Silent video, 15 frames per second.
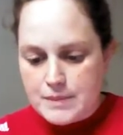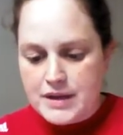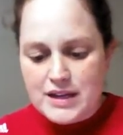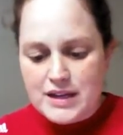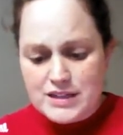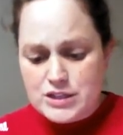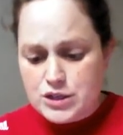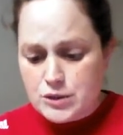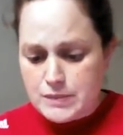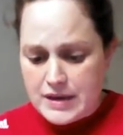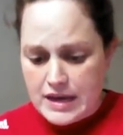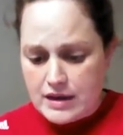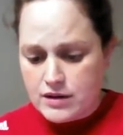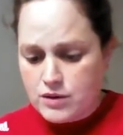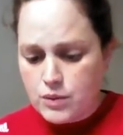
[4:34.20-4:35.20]
getting to know
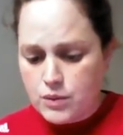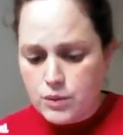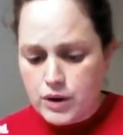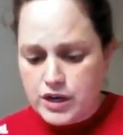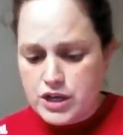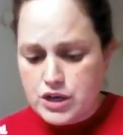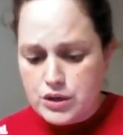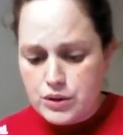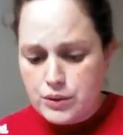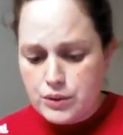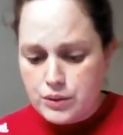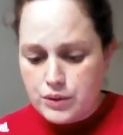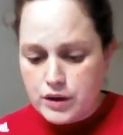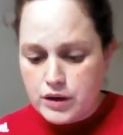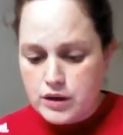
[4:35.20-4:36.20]
me. What do
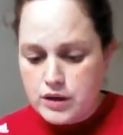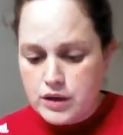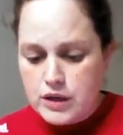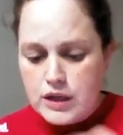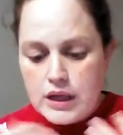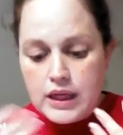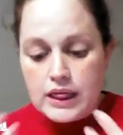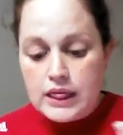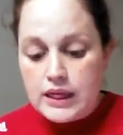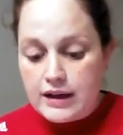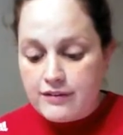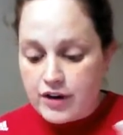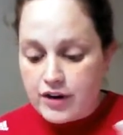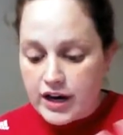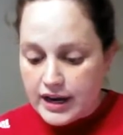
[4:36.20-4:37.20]
you
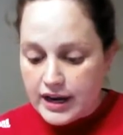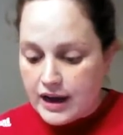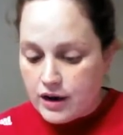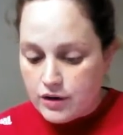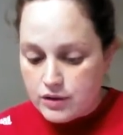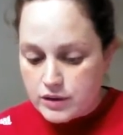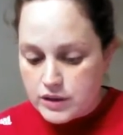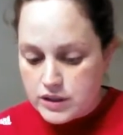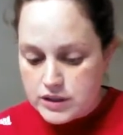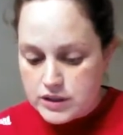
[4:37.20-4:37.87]
love right now?